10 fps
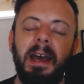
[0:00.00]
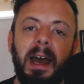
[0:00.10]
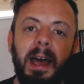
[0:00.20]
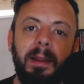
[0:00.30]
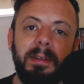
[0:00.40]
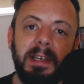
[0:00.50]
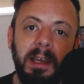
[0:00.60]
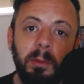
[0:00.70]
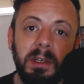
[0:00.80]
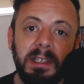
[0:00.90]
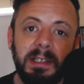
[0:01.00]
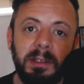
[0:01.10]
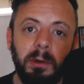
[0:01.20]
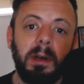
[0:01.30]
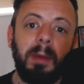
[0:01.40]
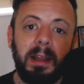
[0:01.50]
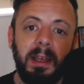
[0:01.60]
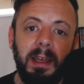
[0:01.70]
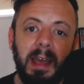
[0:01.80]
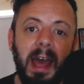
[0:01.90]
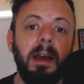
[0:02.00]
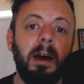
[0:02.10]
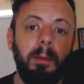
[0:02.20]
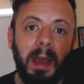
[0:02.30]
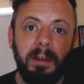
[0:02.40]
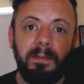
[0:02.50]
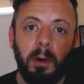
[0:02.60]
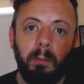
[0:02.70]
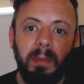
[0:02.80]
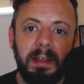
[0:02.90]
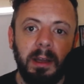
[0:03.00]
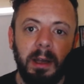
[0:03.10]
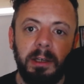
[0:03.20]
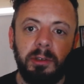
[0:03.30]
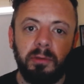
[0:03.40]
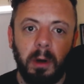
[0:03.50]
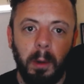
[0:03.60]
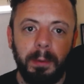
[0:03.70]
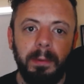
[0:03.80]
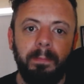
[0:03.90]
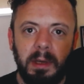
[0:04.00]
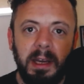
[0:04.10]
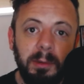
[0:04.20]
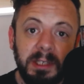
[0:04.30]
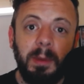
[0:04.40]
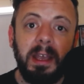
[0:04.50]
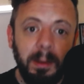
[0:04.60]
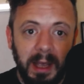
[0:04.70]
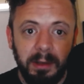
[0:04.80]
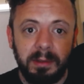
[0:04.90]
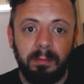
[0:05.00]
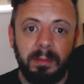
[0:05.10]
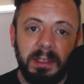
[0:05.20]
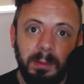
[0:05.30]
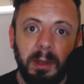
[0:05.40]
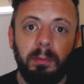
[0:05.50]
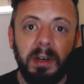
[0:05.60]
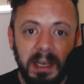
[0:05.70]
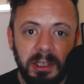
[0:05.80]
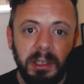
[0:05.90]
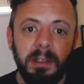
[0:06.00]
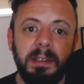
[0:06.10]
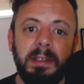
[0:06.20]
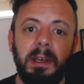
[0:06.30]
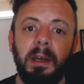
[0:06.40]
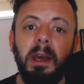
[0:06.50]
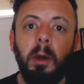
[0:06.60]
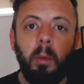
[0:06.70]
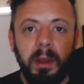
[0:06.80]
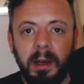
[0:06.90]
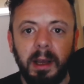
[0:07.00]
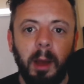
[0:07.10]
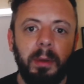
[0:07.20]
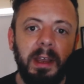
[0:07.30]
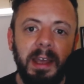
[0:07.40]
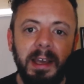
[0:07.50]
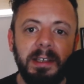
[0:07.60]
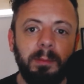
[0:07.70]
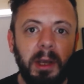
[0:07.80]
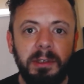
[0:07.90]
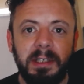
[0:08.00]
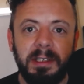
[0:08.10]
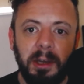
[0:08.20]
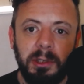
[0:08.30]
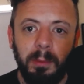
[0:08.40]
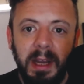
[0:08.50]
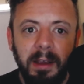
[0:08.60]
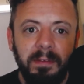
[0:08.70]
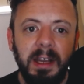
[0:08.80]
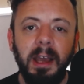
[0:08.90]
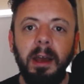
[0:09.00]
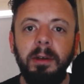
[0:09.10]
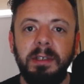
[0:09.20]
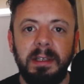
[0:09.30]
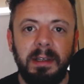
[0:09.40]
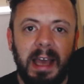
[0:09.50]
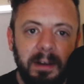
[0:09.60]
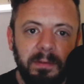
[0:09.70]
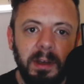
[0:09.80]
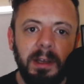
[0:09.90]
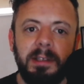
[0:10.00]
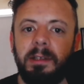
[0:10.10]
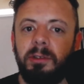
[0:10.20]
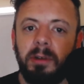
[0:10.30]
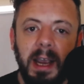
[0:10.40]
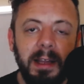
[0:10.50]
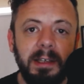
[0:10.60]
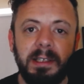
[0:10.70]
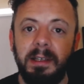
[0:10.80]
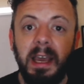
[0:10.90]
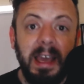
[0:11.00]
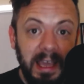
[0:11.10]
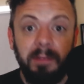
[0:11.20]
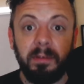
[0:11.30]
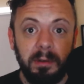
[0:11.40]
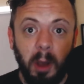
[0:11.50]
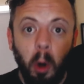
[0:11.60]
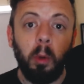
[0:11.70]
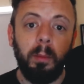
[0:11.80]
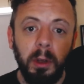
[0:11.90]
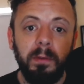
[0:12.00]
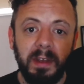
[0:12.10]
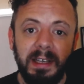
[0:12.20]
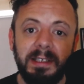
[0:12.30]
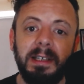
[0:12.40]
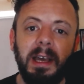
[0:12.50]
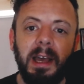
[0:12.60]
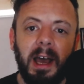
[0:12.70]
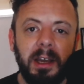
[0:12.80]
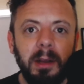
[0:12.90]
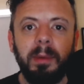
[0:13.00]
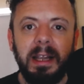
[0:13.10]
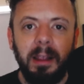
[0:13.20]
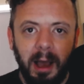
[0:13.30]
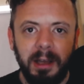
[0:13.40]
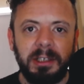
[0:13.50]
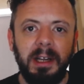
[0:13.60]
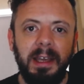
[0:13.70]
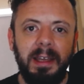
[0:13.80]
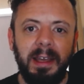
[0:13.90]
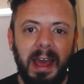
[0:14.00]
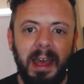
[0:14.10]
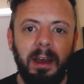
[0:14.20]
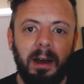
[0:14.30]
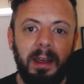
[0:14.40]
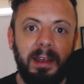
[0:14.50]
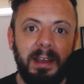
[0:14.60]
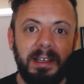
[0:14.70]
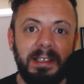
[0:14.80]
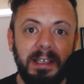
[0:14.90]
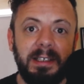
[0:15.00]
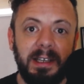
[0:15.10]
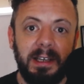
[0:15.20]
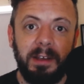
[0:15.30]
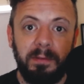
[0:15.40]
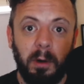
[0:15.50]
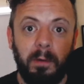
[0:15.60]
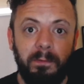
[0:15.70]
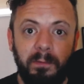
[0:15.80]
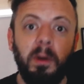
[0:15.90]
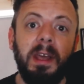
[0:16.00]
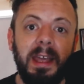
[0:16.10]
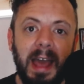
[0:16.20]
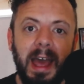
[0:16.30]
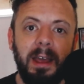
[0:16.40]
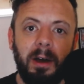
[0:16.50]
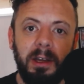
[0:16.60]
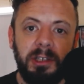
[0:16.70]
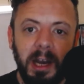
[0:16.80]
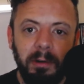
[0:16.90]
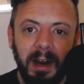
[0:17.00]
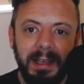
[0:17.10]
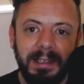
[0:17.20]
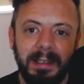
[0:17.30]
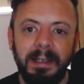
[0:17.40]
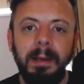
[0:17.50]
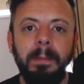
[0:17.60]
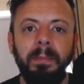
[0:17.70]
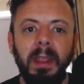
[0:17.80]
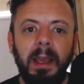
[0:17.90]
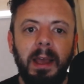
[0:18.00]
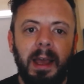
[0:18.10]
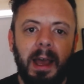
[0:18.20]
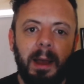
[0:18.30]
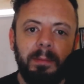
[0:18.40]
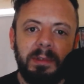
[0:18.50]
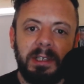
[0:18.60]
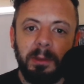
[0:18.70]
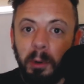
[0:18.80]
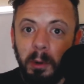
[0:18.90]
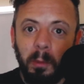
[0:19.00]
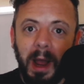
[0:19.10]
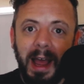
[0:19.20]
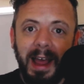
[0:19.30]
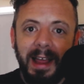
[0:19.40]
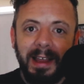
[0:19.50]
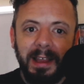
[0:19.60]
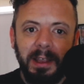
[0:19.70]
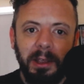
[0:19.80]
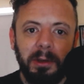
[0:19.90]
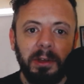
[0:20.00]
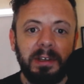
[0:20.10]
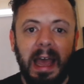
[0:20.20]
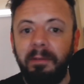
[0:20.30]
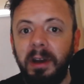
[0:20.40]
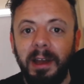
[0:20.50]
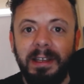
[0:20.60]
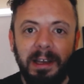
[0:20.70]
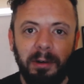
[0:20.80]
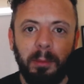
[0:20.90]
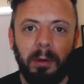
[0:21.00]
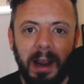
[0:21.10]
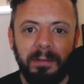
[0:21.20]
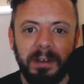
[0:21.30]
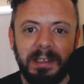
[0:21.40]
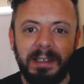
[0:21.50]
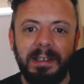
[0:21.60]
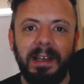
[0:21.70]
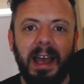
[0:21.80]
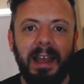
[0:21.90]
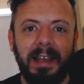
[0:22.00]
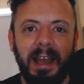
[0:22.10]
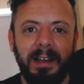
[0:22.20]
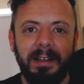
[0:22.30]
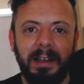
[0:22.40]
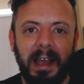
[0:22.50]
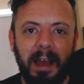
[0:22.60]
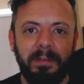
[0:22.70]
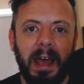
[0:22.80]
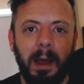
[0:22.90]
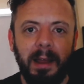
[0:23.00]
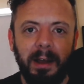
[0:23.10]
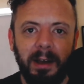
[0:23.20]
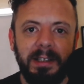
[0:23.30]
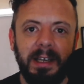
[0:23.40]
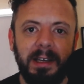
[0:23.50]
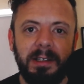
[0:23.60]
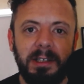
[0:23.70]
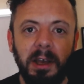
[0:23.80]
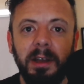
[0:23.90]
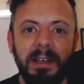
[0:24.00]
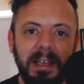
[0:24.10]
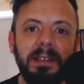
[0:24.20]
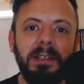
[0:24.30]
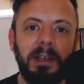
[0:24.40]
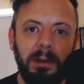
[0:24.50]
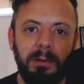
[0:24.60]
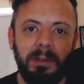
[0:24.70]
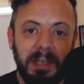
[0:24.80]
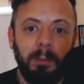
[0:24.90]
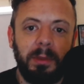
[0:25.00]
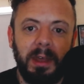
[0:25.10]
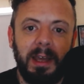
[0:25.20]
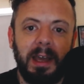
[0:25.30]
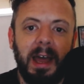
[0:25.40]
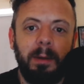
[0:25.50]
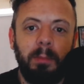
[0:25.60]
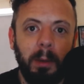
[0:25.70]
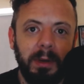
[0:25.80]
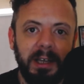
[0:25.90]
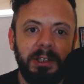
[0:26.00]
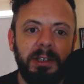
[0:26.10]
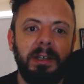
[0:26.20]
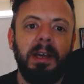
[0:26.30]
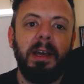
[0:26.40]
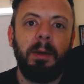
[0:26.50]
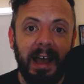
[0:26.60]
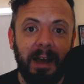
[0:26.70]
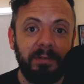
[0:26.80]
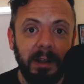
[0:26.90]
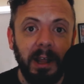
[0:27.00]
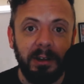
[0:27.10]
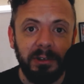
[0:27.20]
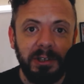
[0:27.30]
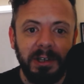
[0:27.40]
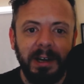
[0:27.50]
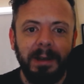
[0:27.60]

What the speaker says: And he was talking about the AI made film Midnight Drop. And he was speaking about some of the predictions that within a couple of years, most social media videos and adverts and trailers and even whole movies are going to be largely AI assisted, if not fully AI generated, to the point where you could have an idea at breakfast and then have that idea turned into something and published after lunch.